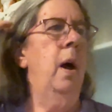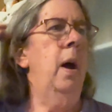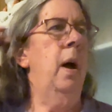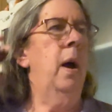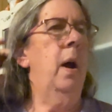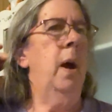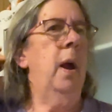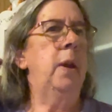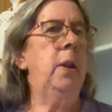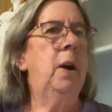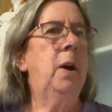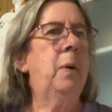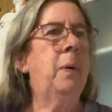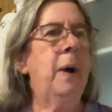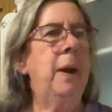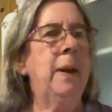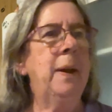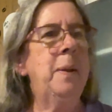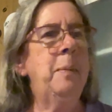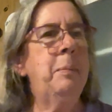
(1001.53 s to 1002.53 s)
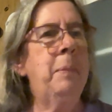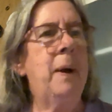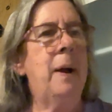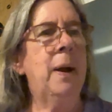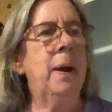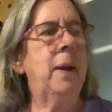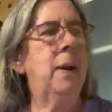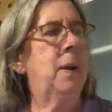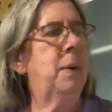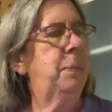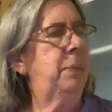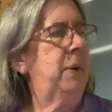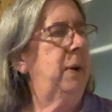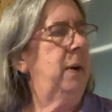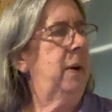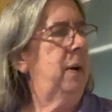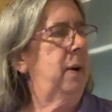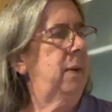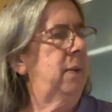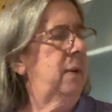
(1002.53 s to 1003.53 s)
I know I can buy it up there
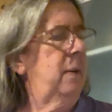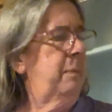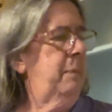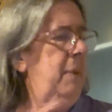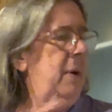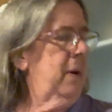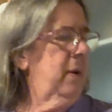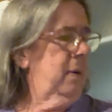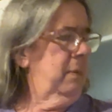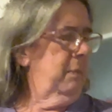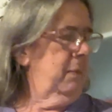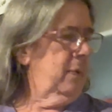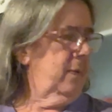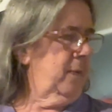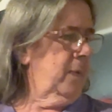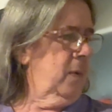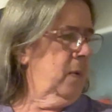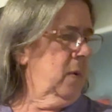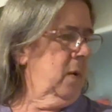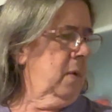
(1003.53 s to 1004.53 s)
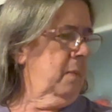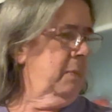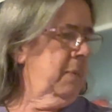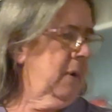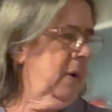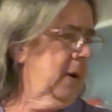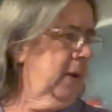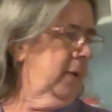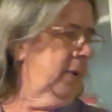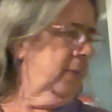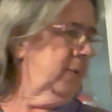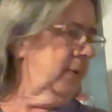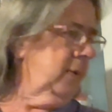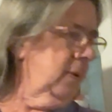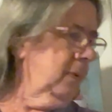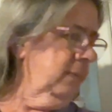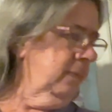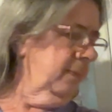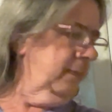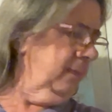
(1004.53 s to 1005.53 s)
because I've bought it before, but I just
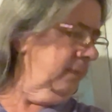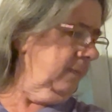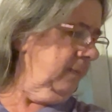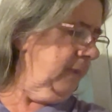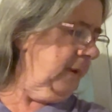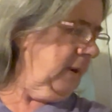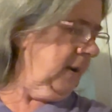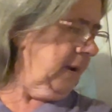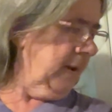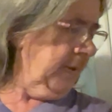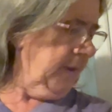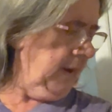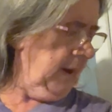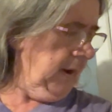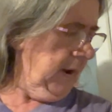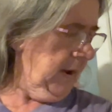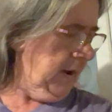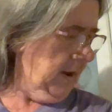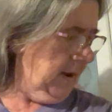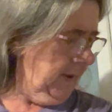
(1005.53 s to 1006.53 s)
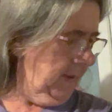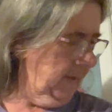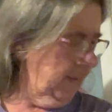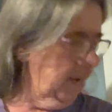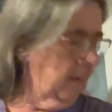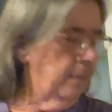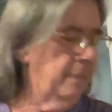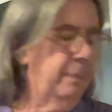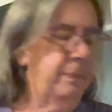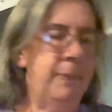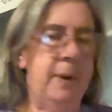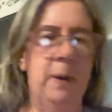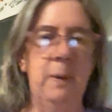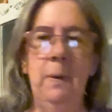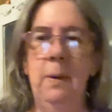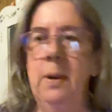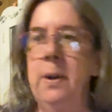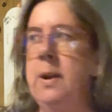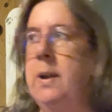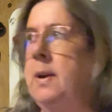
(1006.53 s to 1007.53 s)
don't. I thought I had some. I
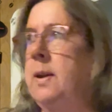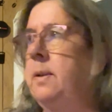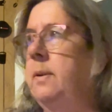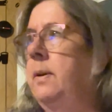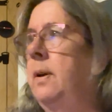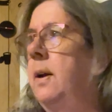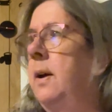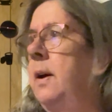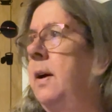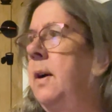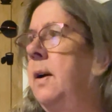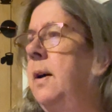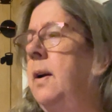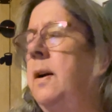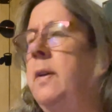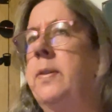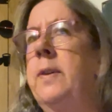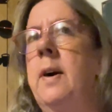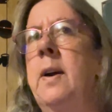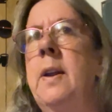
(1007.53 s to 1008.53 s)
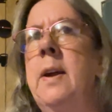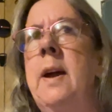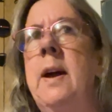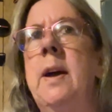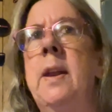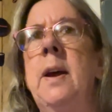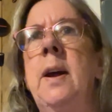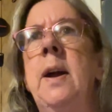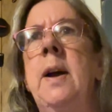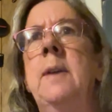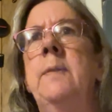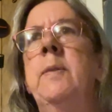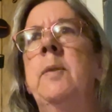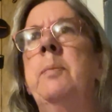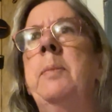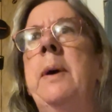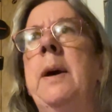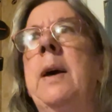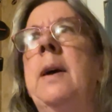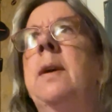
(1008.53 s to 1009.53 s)
really did. Thought I had a half a
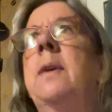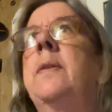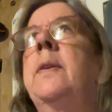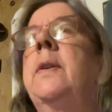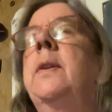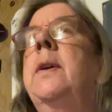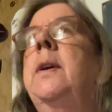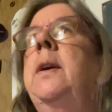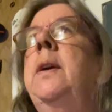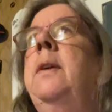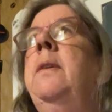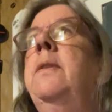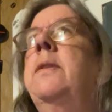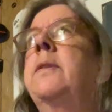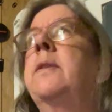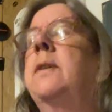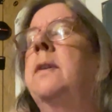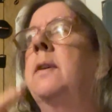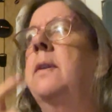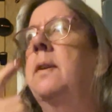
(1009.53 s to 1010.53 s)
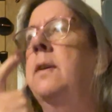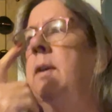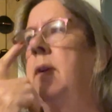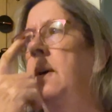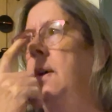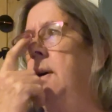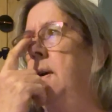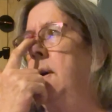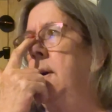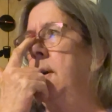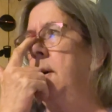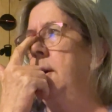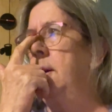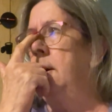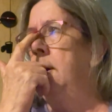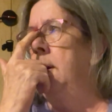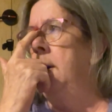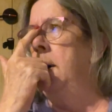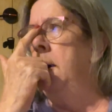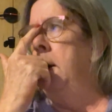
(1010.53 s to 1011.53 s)
bag of the leaves
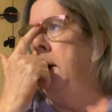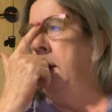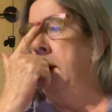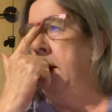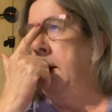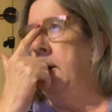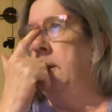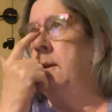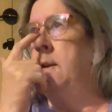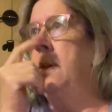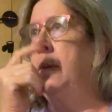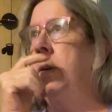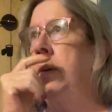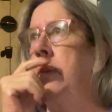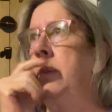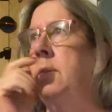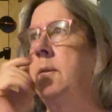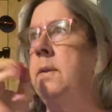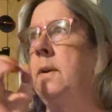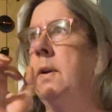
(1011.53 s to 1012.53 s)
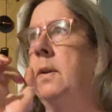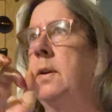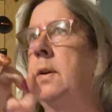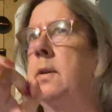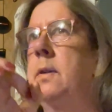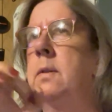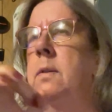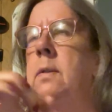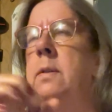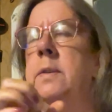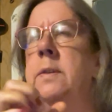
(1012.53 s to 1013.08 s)
and the little